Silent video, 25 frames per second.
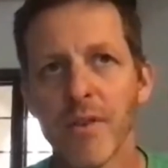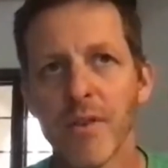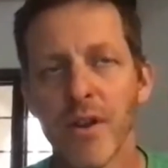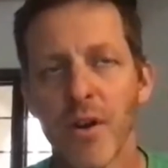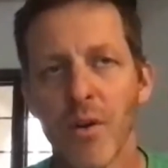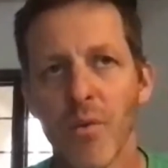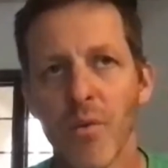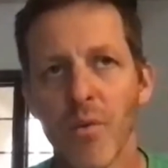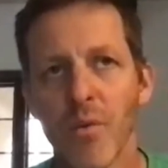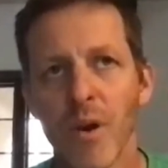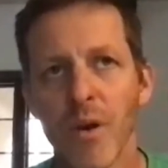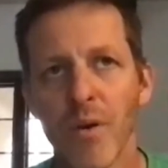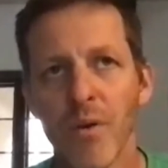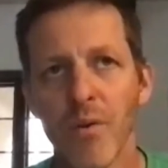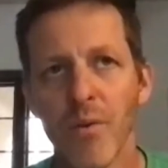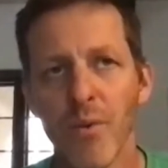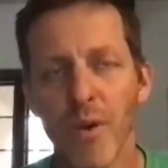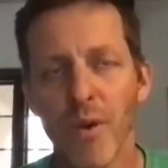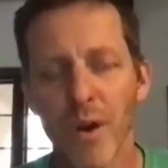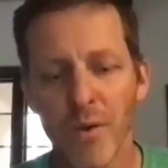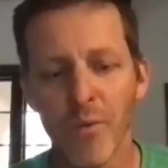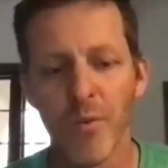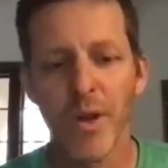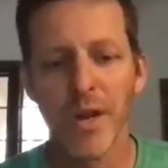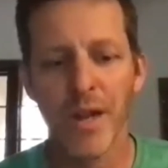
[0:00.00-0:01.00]

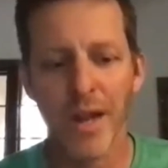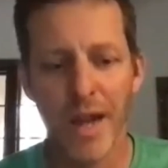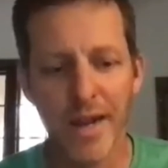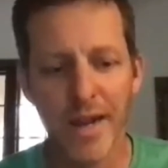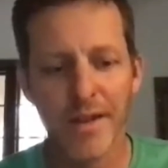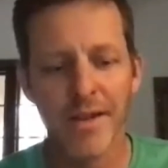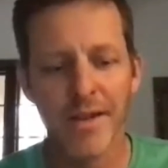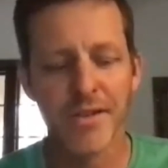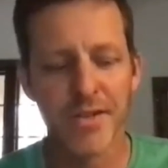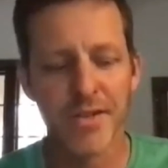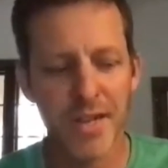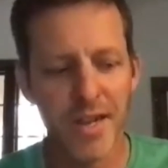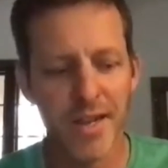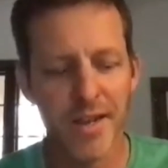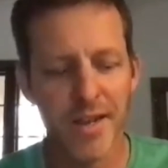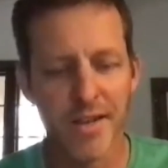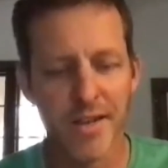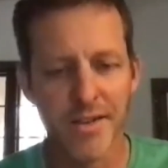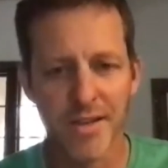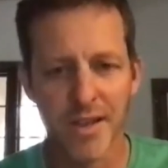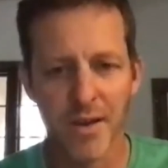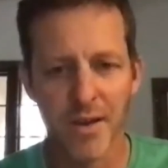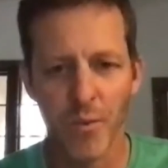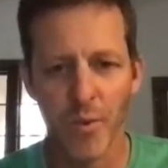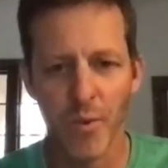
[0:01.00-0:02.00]
what we like to see is
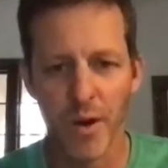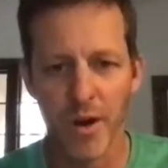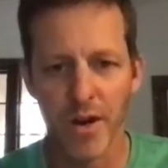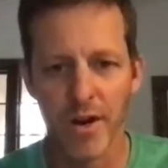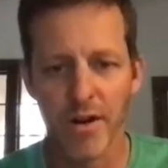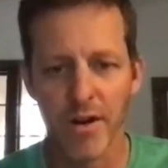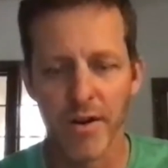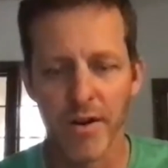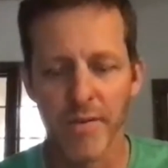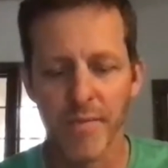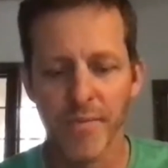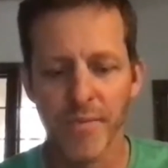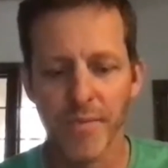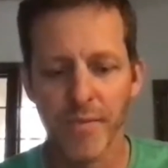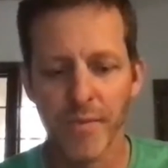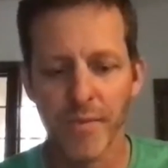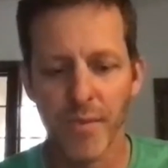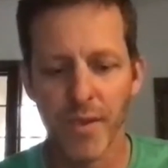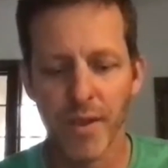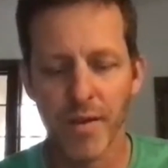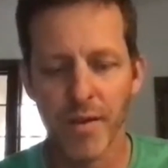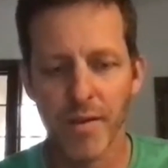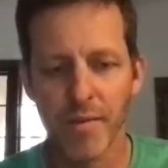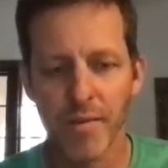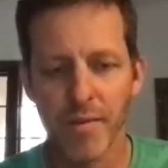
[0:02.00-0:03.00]
that where
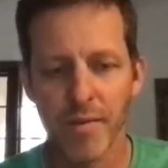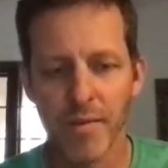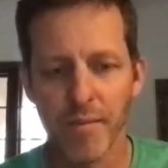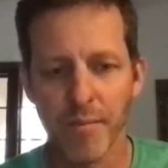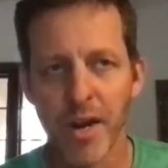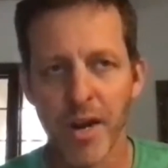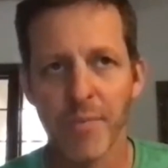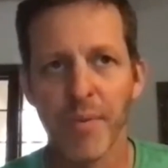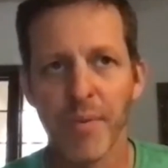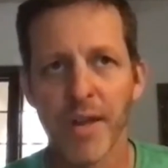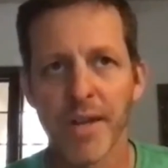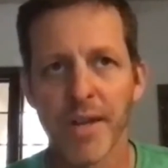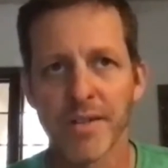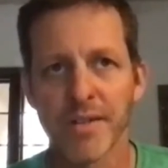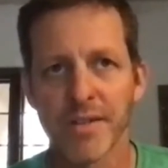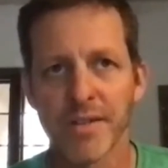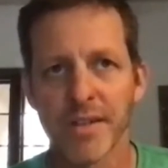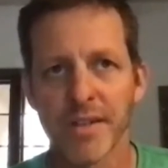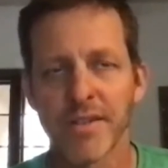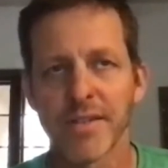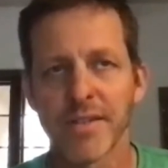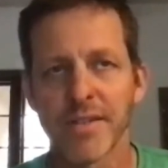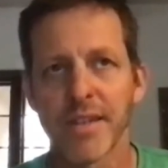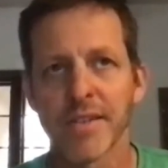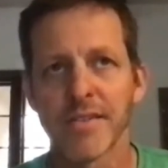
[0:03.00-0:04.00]
marketplaces
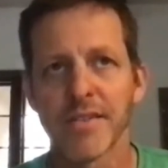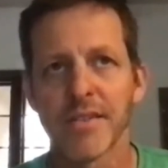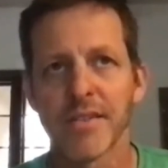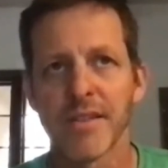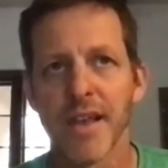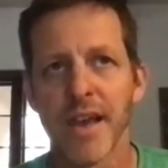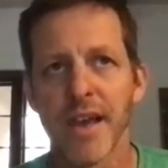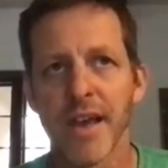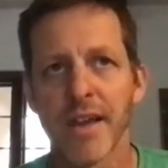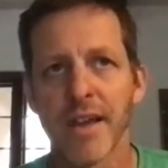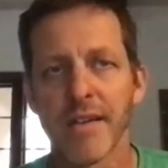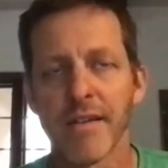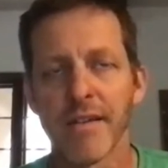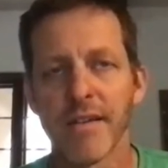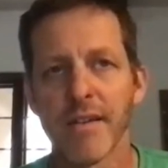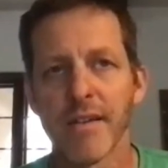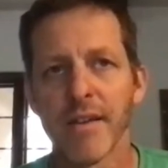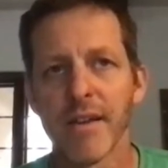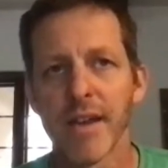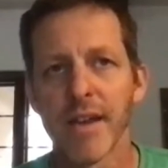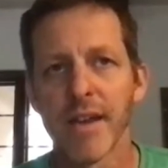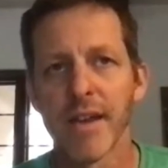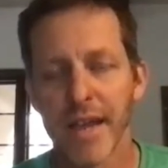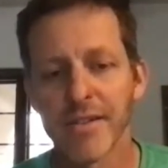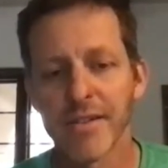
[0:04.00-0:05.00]
exist, that
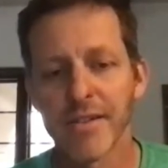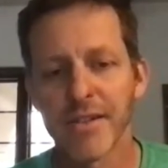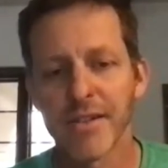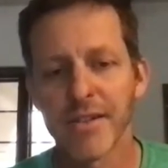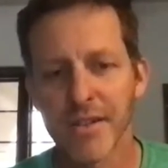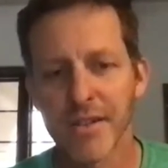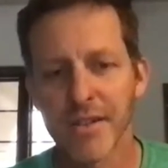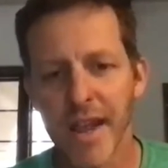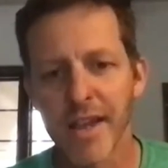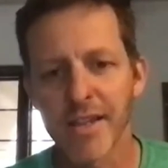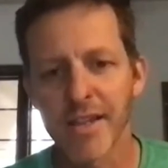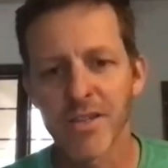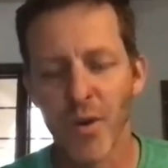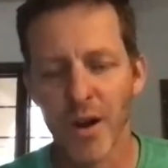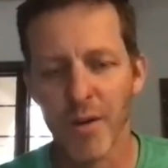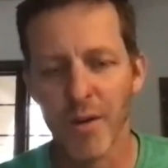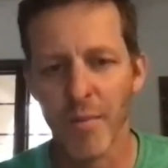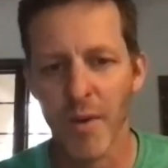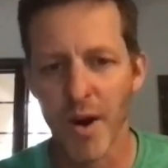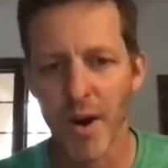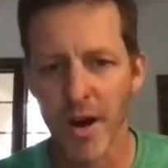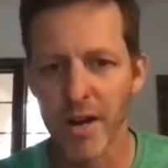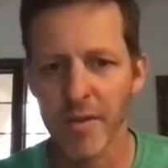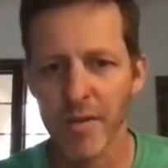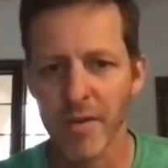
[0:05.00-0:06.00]
in states where
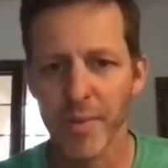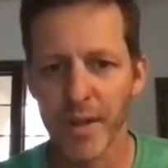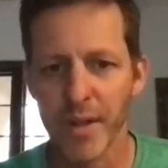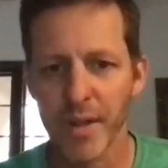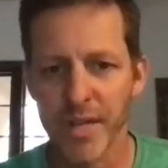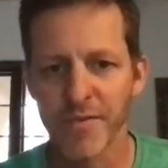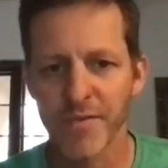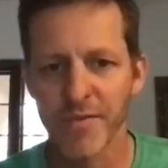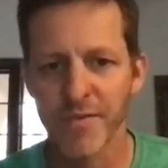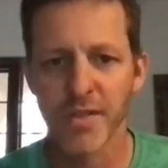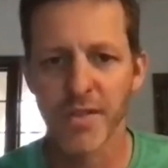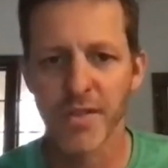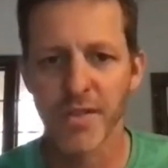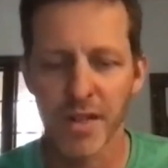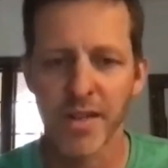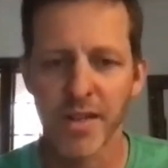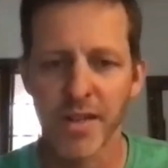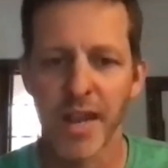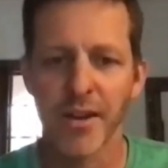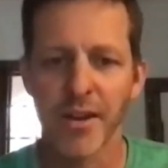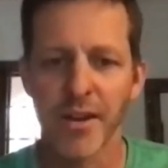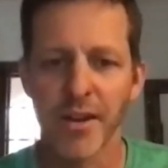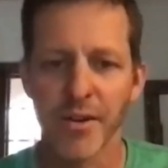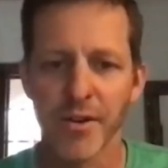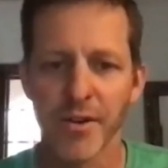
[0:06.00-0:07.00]
marketplace
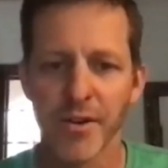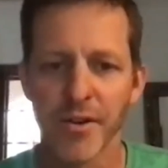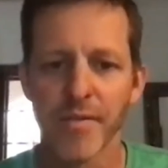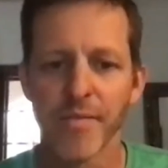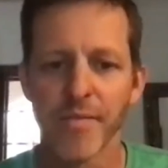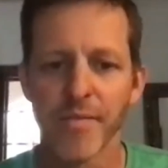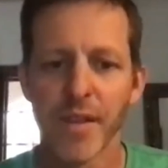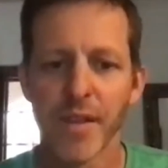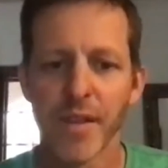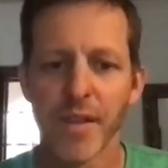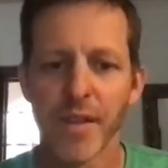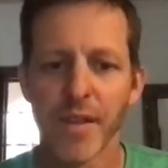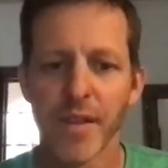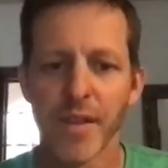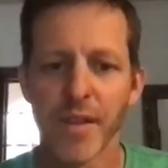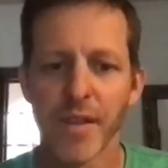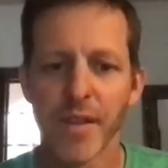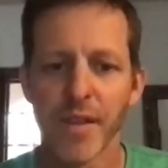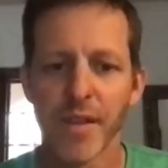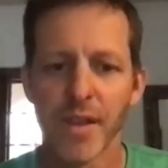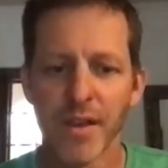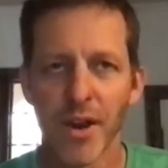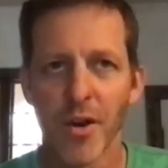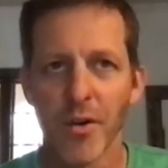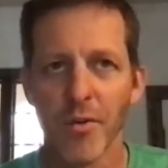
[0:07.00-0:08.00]
facilitator
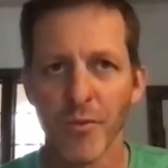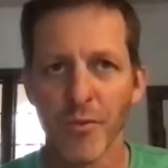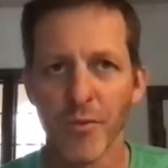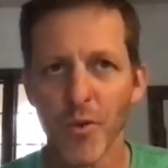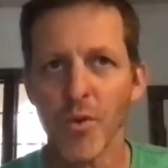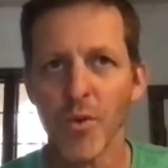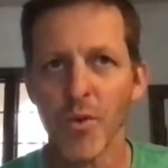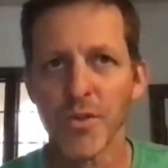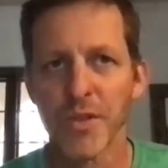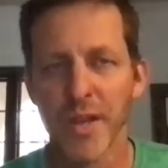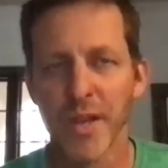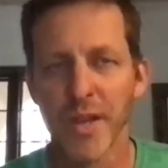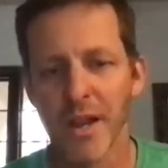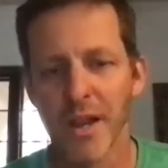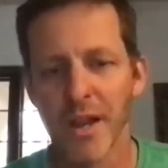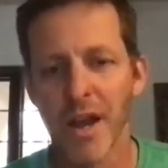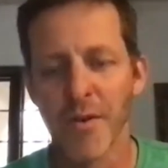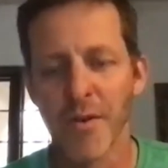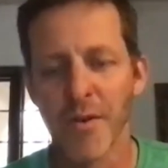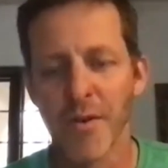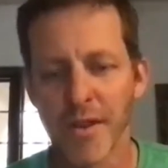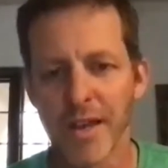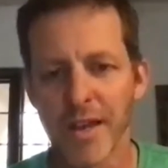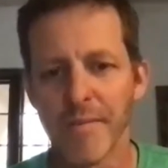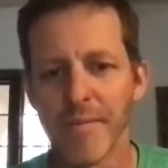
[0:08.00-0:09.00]
are rules that
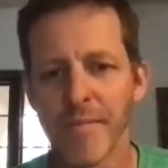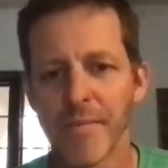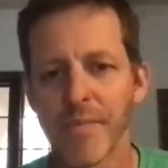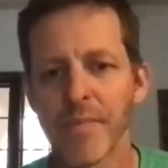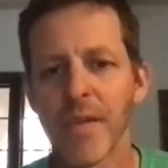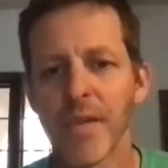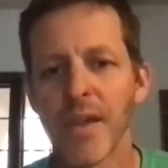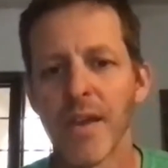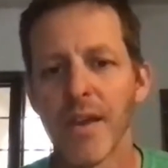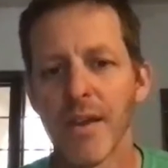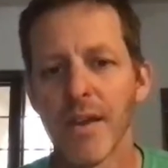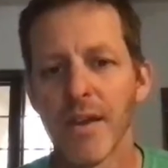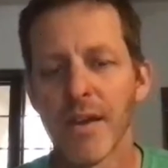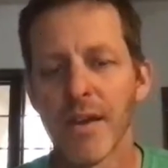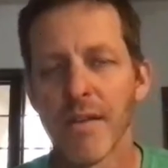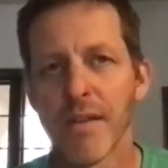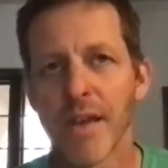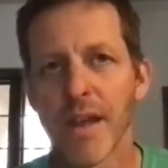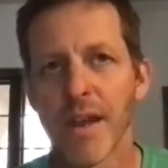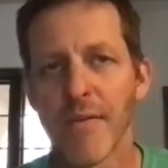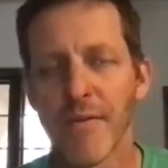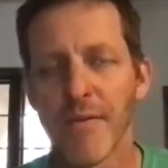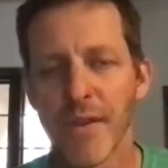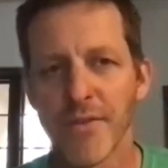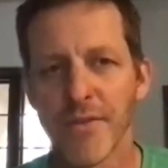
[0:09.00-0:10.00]
govern them, that
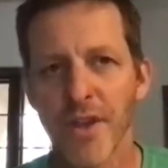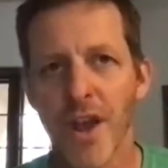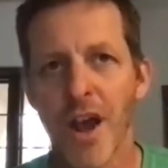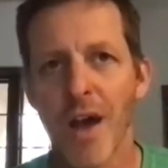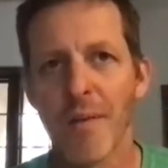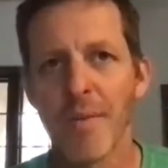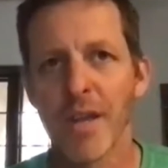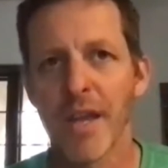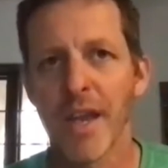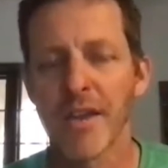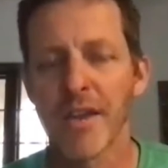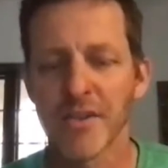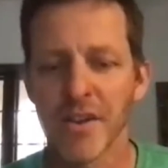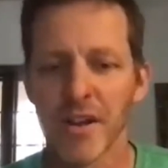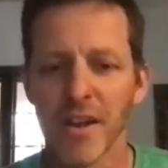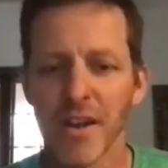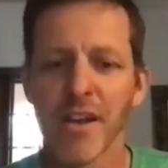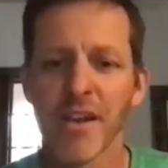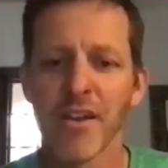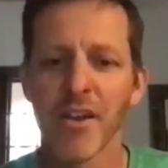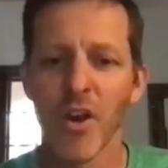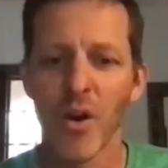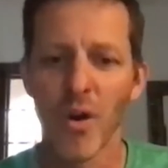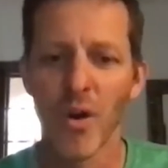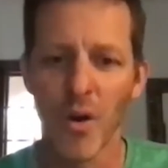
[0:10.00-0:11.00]
if this obligation can
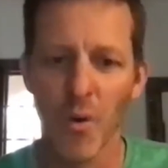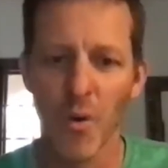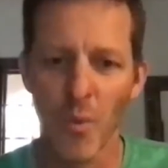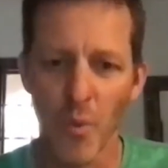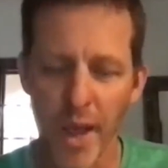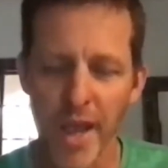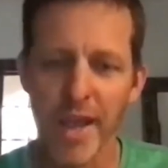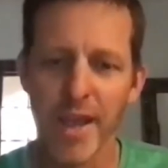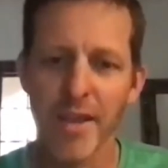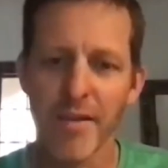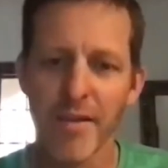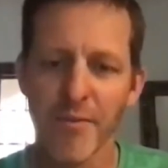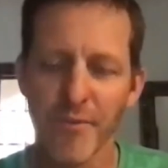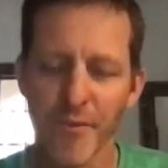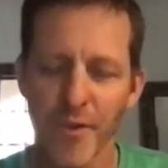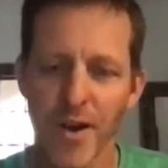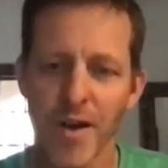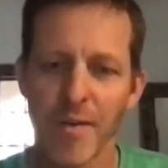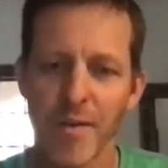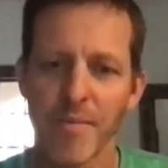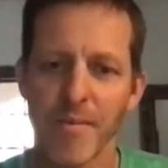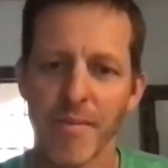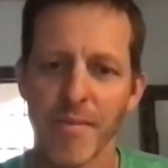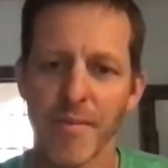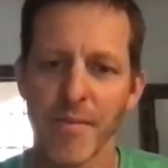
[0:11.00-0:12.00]
go away
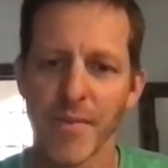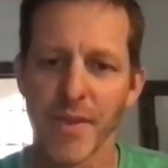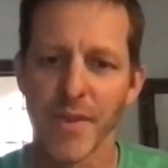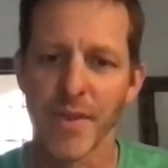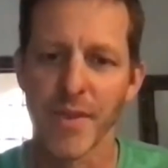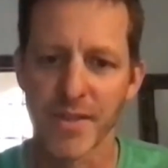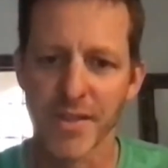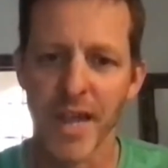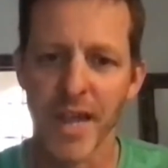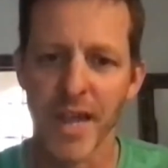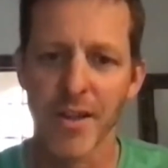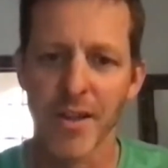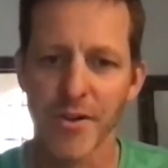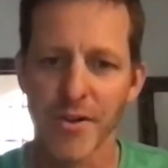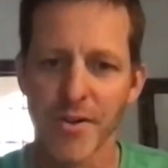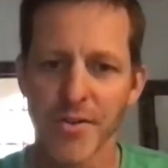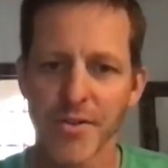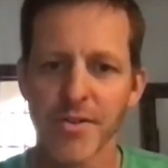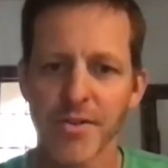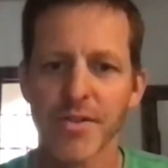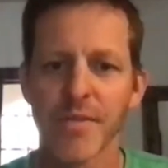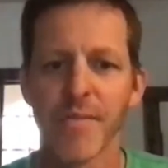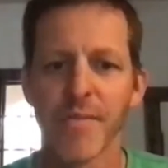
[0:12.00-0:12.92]
from the sellers